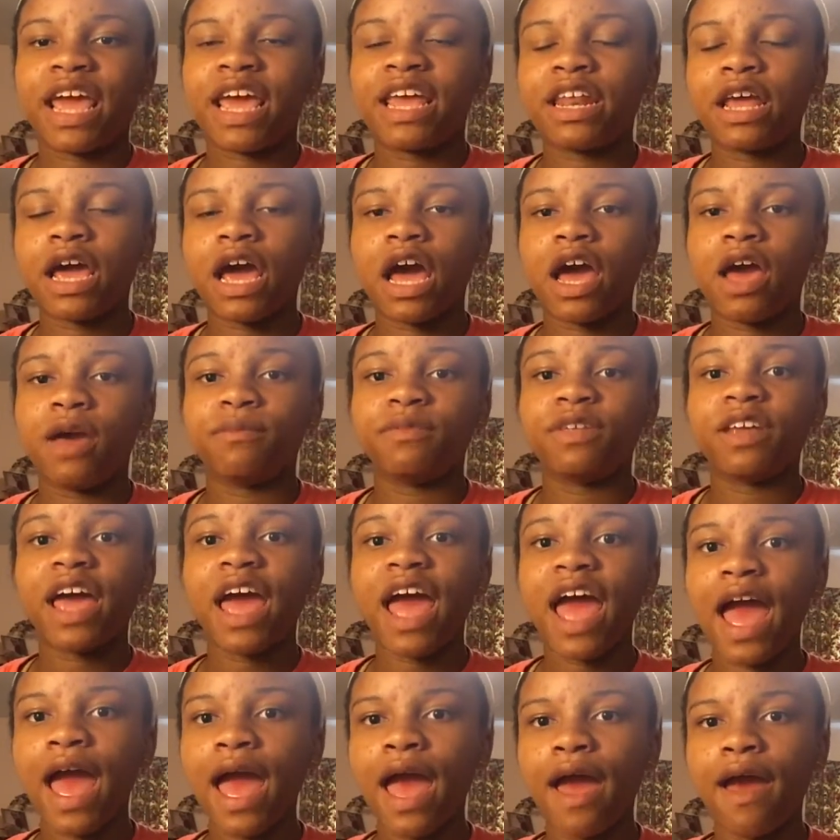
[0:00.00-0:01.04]
Anaheim to
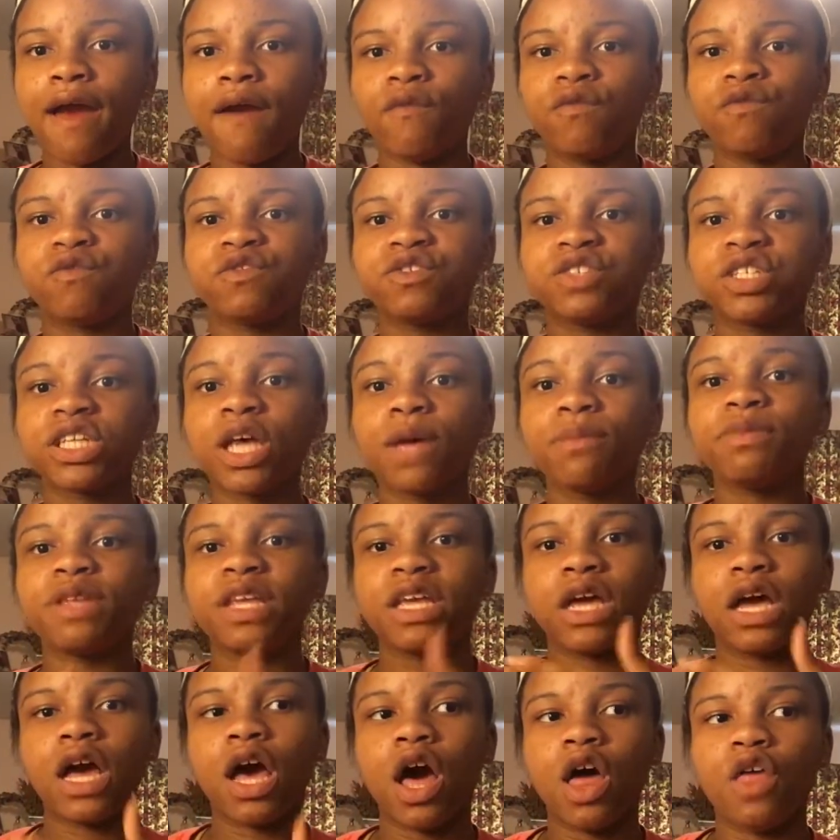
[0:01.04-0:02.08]
have
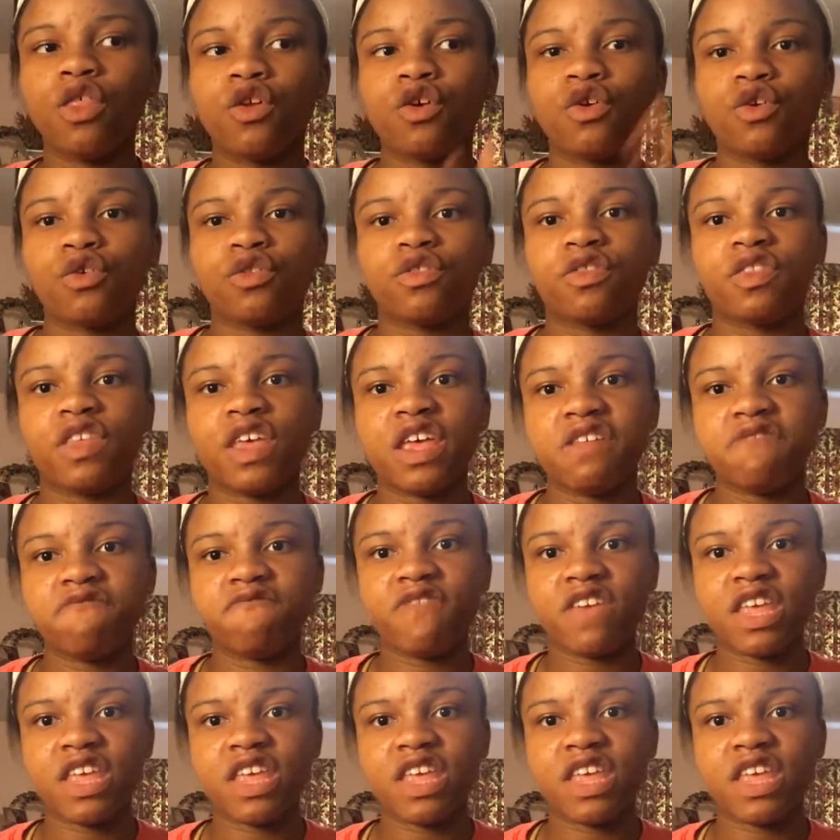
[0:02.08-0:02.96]
something other than